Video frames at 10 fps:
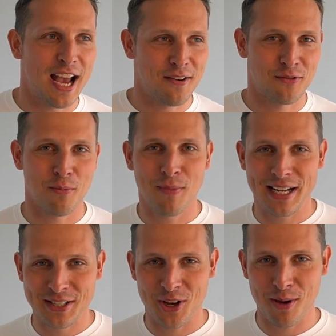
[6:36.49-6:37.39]
And from
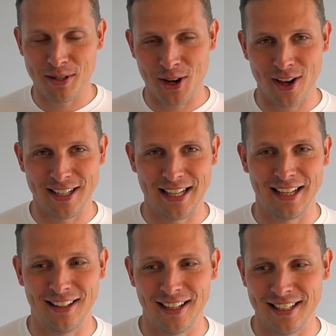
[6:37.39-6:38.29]
my time at Hainan
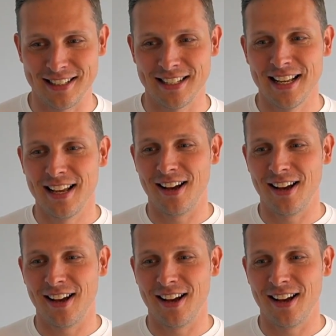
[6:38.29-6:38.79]
Airlines,